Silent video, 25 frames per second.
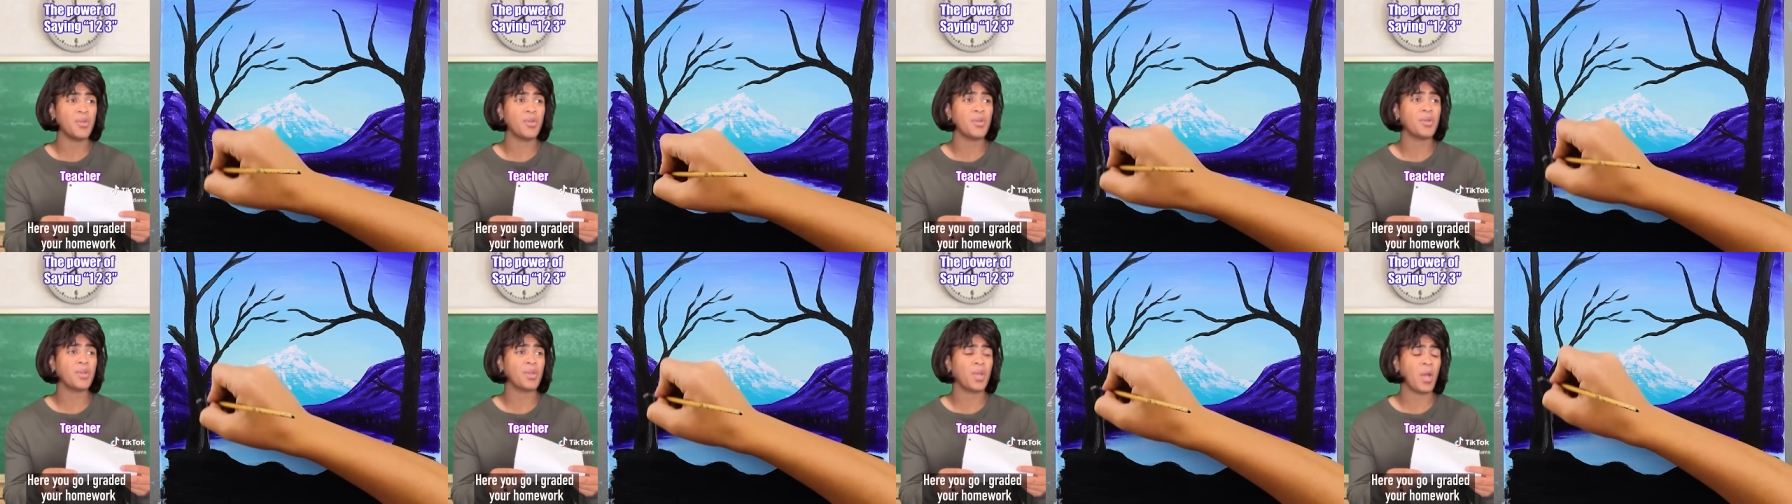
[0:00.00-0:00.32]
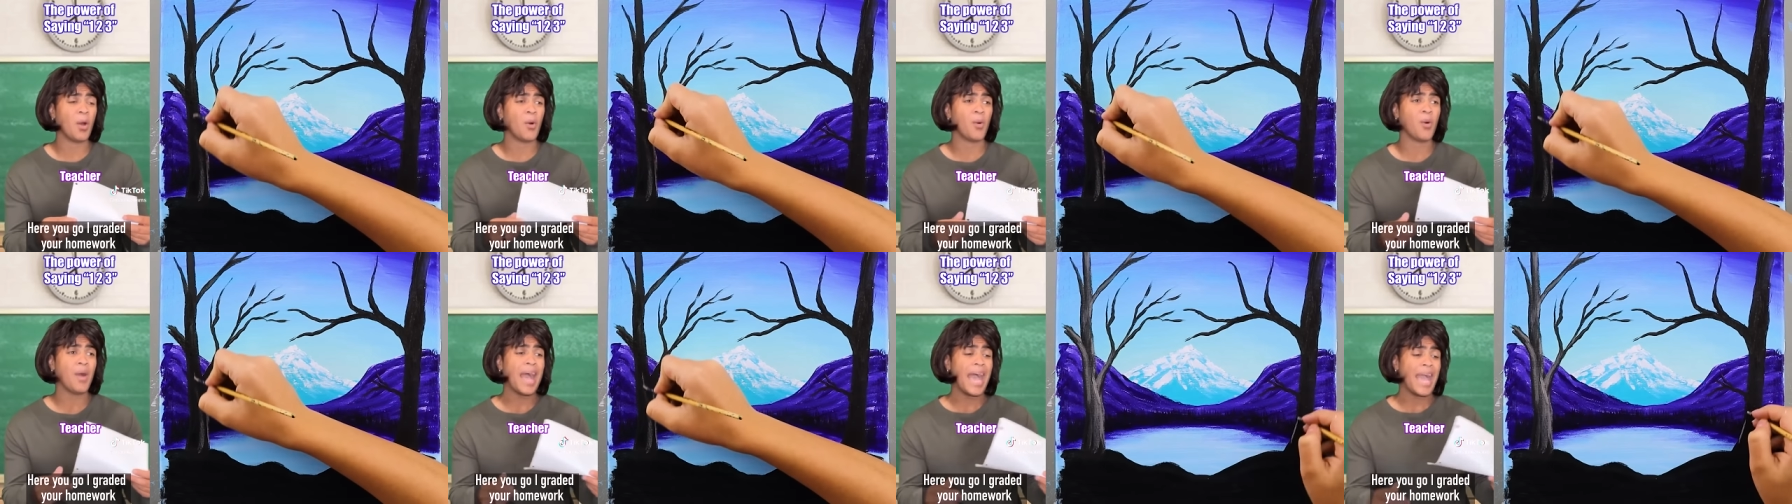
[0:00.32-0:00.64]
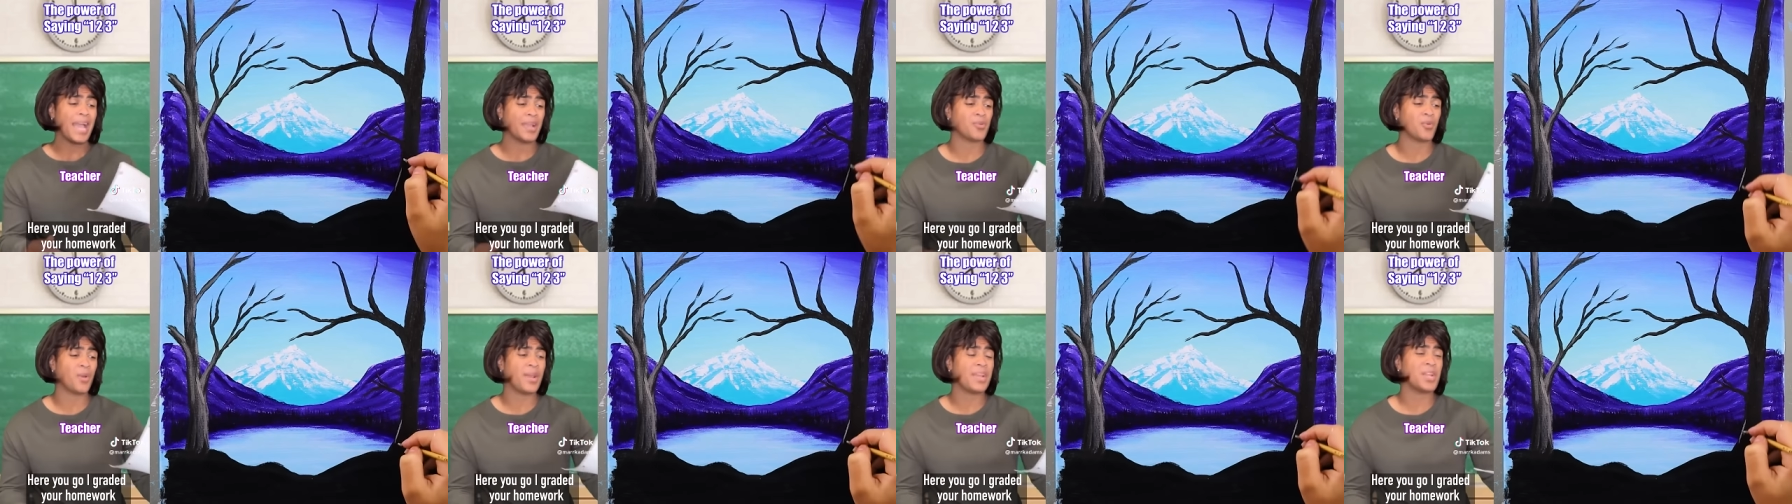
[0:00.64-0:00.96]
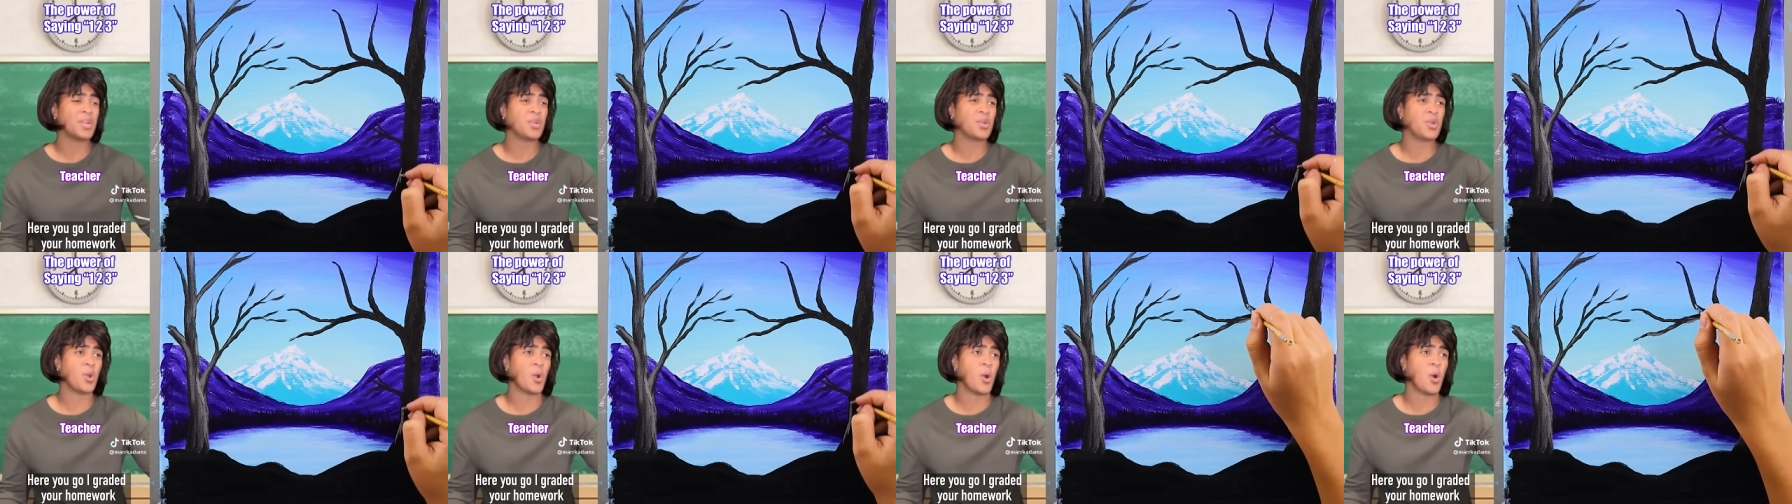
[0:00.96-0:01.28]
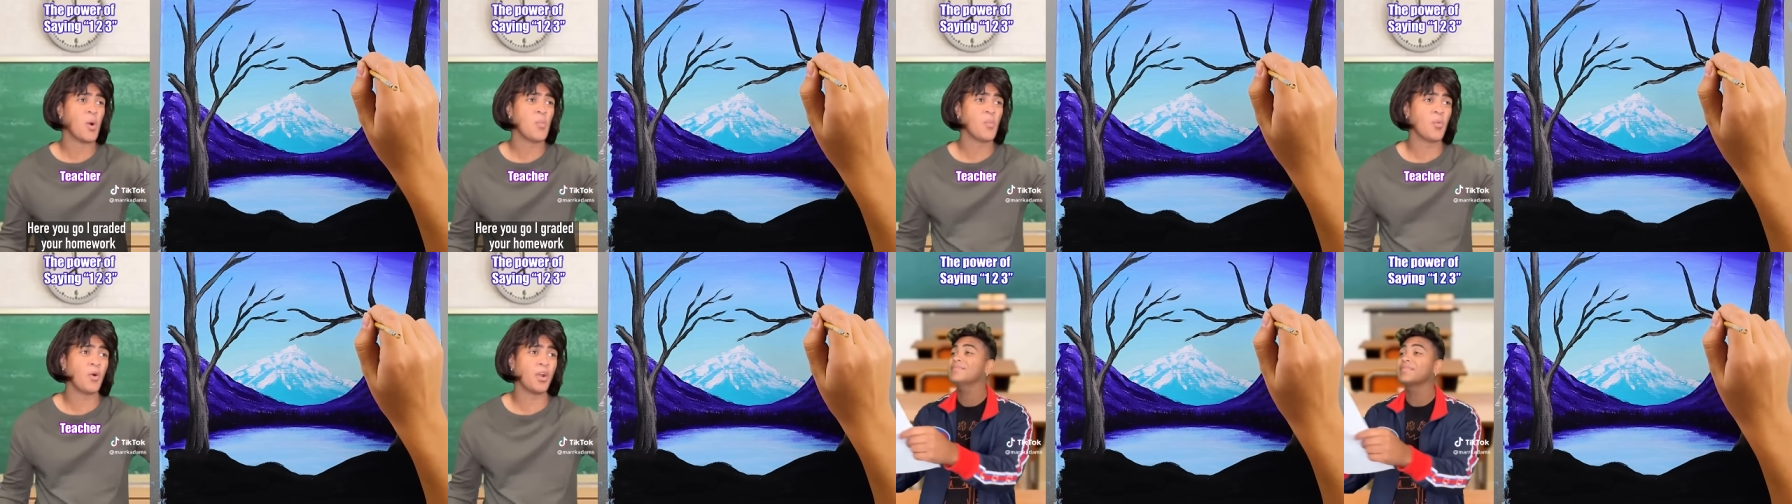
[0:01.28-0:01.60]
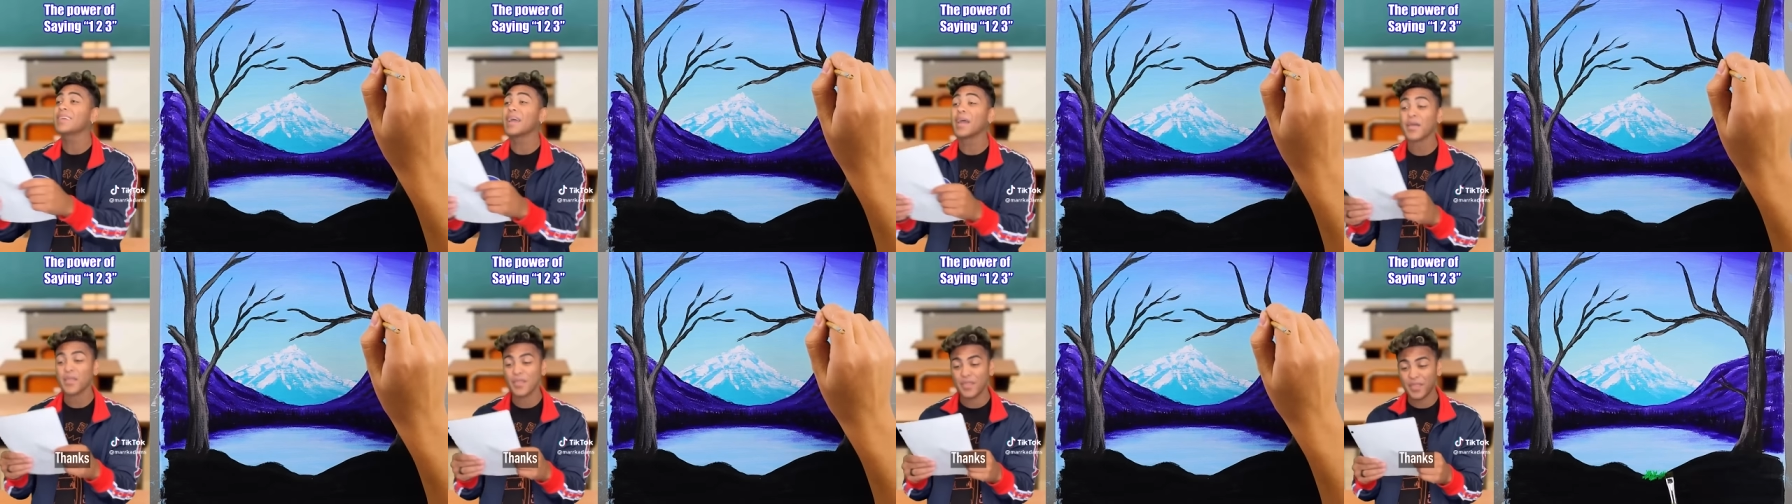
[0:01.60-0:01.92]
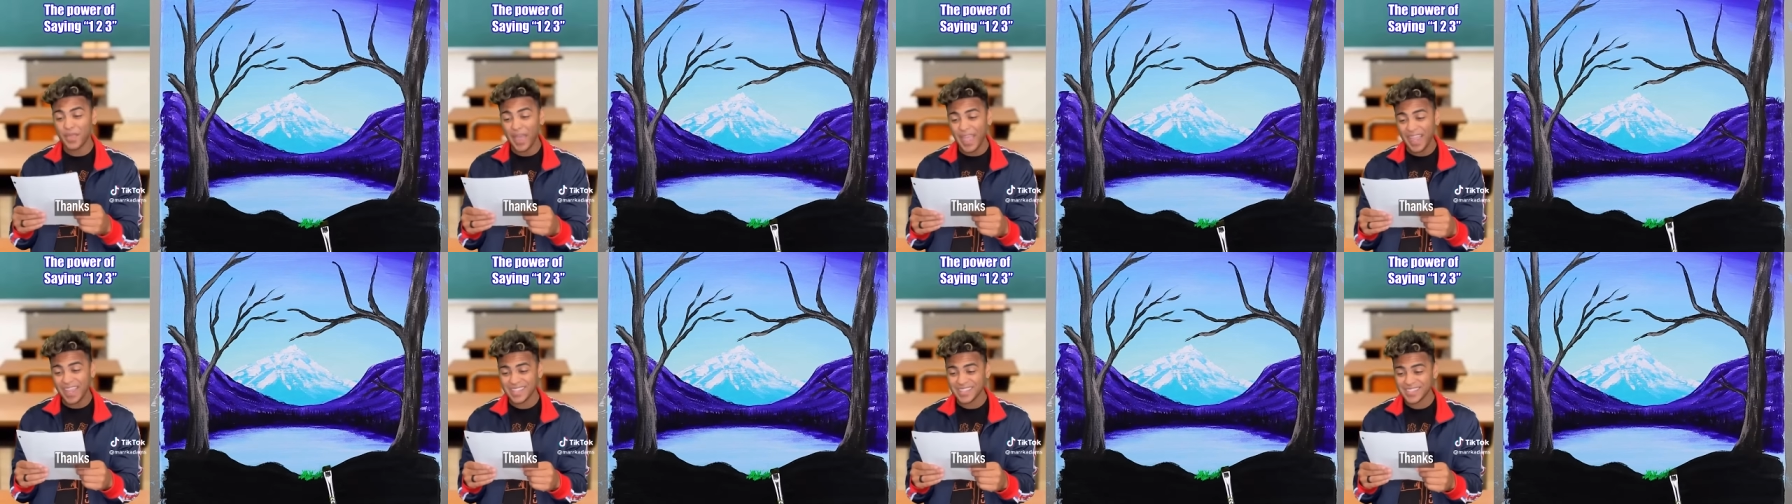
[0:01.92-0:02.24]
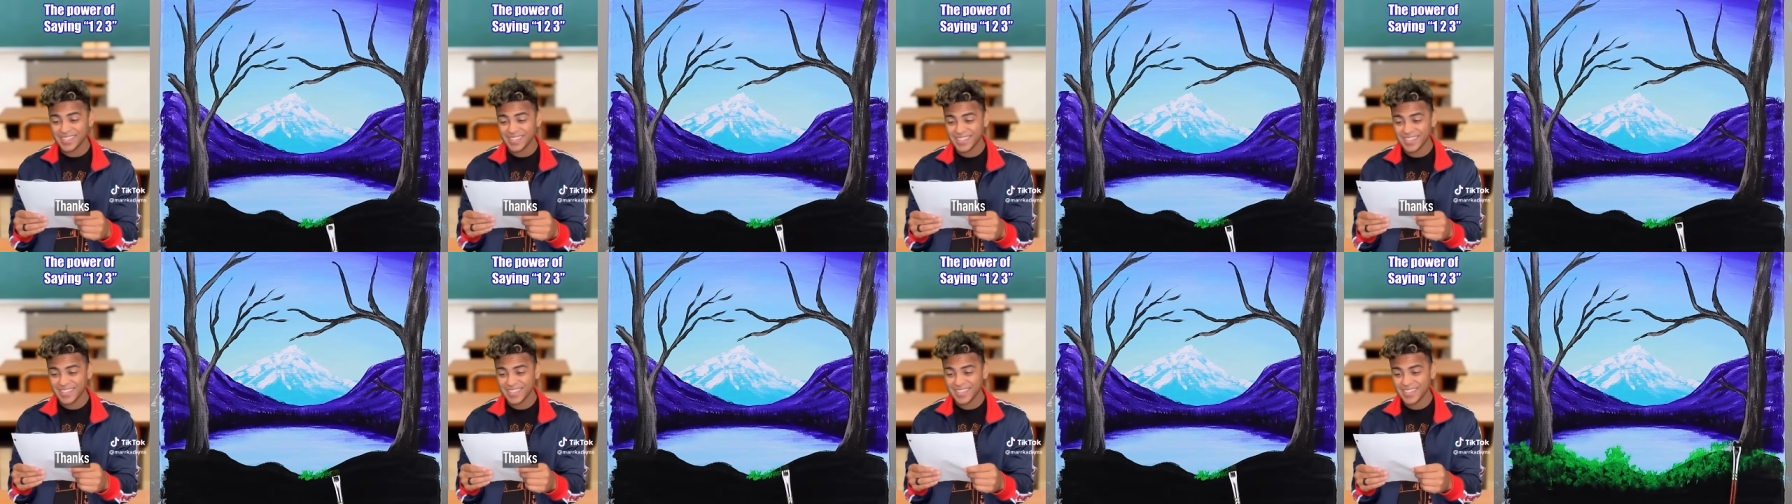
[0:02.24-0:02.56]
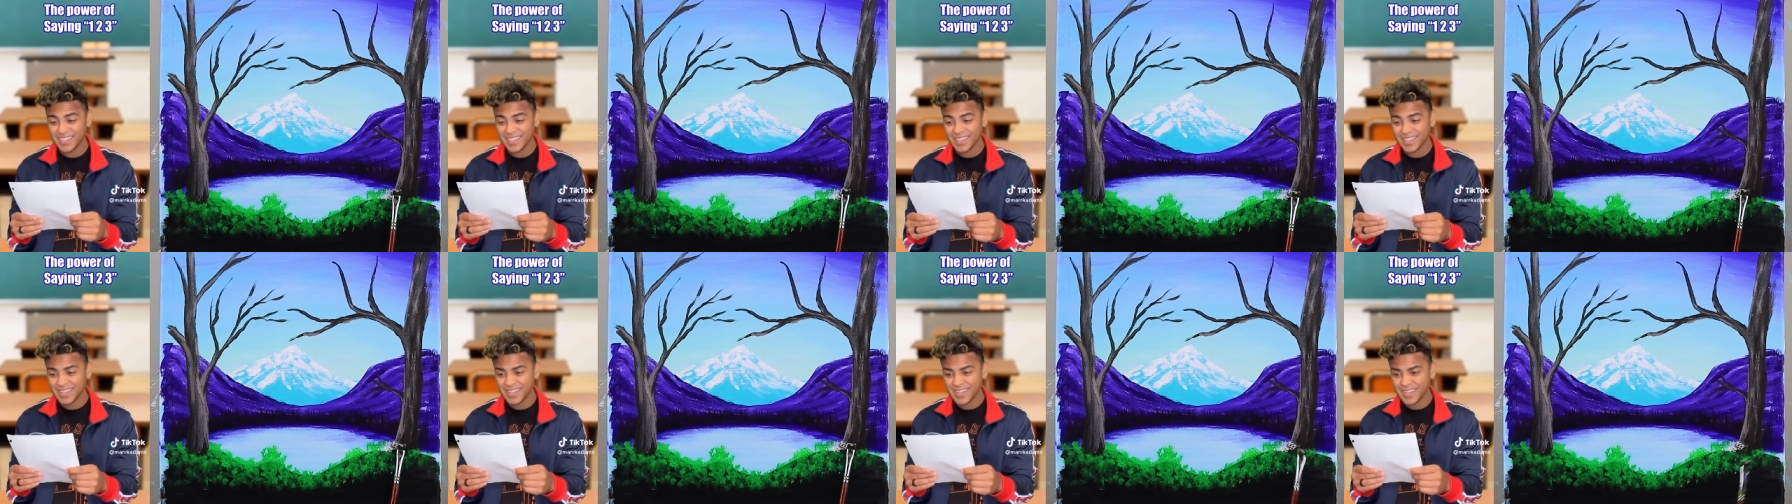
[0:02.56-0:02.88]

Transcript: Here you go. I graded your homework. Thanks.